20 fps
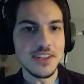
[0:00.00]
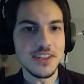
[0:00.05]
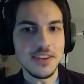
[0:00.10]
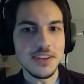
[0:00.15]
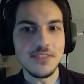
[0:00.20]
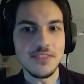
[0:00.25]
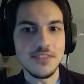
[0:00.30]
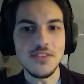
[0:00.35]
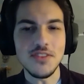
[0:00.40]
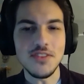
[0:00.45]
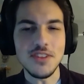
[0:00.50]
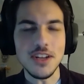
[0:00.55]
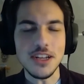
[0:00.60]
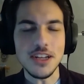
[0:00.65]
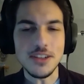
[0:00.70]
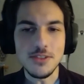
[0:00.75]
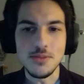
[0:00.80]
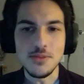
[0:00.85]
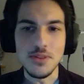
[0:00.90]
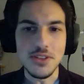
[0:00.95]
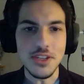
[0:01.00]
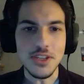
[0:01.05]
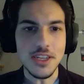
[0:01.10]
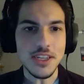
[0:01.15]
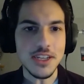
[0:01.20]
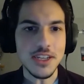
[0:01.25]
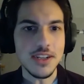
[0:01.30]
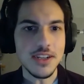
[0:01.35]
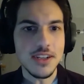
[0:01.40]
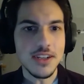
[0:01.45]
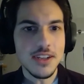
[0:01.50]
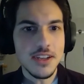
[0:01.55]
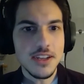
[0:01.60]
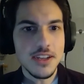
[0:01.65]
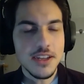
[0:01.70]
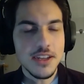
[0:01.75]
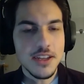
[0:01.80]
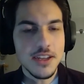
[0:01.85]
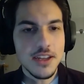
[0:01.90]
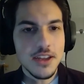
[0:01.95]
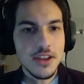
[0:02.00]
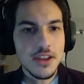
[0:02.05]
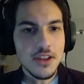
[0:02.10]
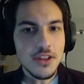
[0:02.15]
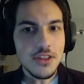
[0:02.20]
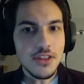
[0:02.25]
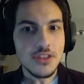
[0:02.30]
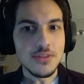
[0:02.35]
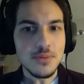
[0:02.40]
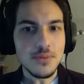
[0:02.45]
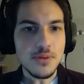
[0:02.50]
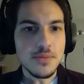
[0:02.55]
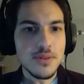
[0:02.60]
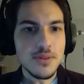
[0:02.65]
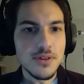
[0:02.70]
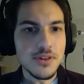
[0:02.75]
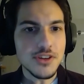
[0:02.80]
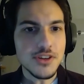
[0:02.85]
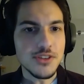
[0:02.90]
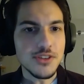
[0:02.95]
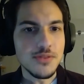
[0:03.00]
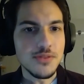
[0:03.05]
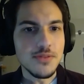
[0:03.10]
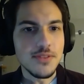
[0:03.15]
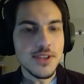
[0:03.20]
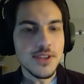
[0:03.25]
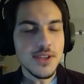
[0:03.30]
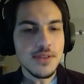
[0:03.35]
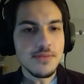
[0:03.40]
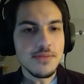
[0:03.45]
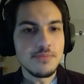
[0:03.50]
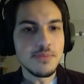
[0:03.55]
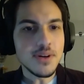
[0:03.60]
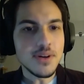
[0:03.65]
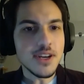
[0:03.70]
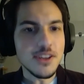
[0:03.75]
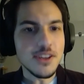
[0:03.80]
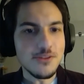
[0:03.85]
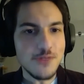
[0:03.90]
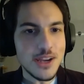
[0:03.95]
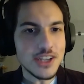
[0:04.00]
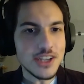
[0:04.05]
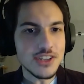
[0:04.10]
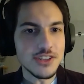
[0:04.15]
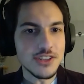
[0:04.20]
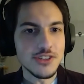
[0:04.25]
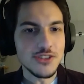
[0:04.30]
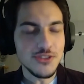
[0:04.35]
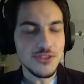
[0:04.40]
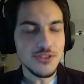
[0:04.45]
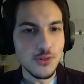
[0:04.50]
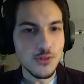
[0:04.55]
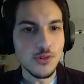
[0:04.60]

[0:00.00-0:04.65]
of almost like the promotion by wrestlers for